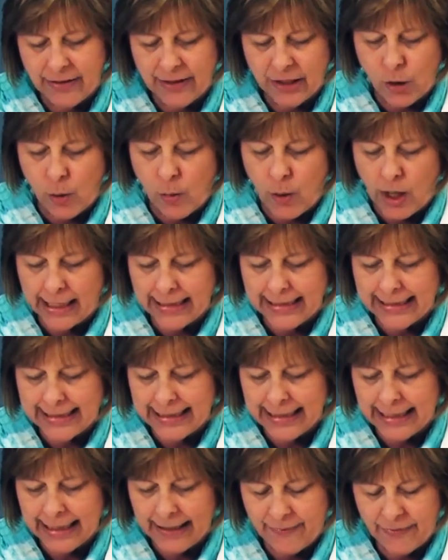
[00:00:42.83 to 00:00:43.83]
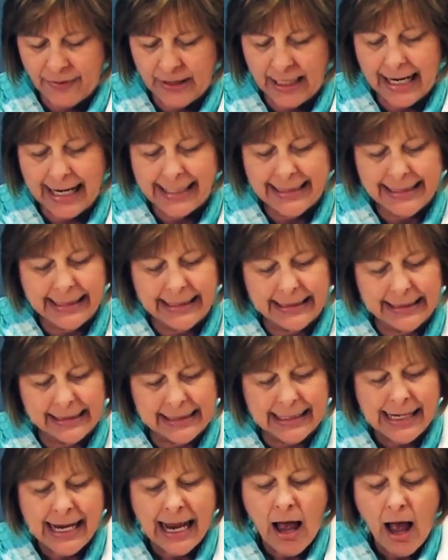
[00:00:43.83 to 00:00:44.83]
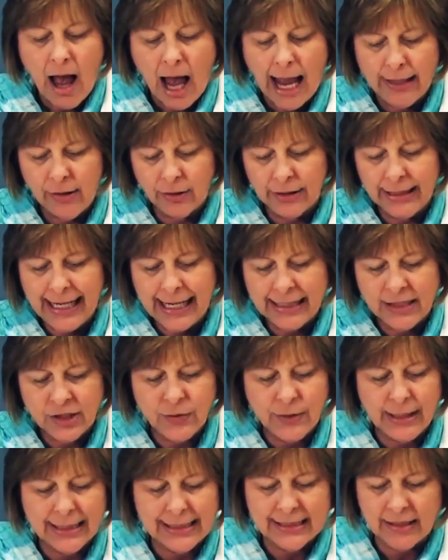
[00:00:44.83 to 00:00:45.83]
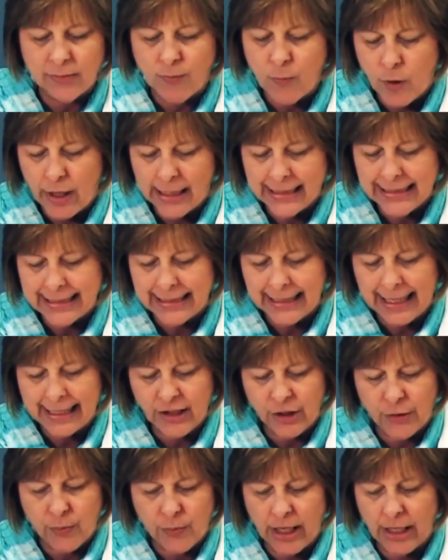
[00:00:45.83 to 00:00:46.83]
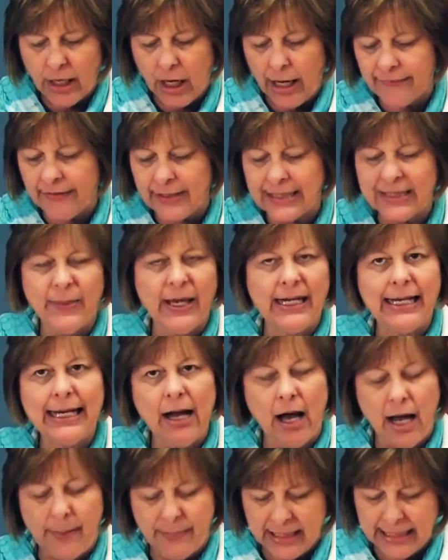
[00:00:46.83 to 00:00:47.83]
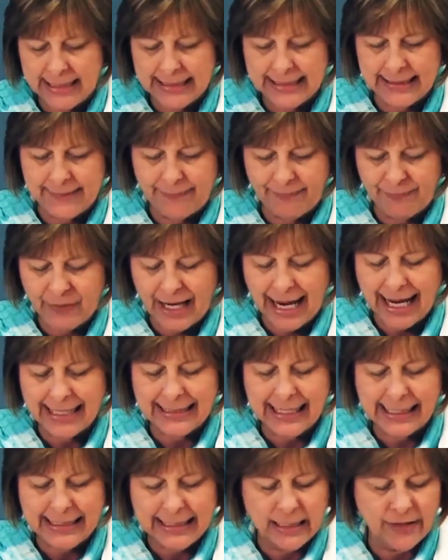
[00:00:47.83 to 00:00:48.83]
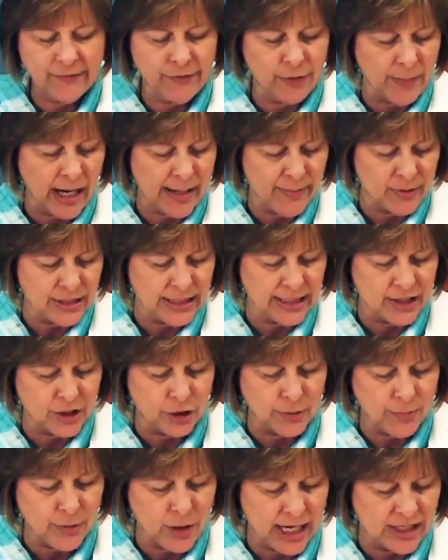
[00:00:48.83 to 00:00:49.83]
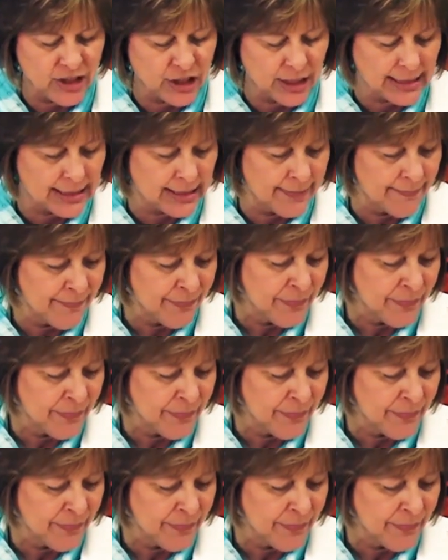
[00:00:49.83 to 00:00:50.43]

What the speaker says: the quantity that I needed. I only had to trace them once, and I could run off as many copies as I needed for my particular project.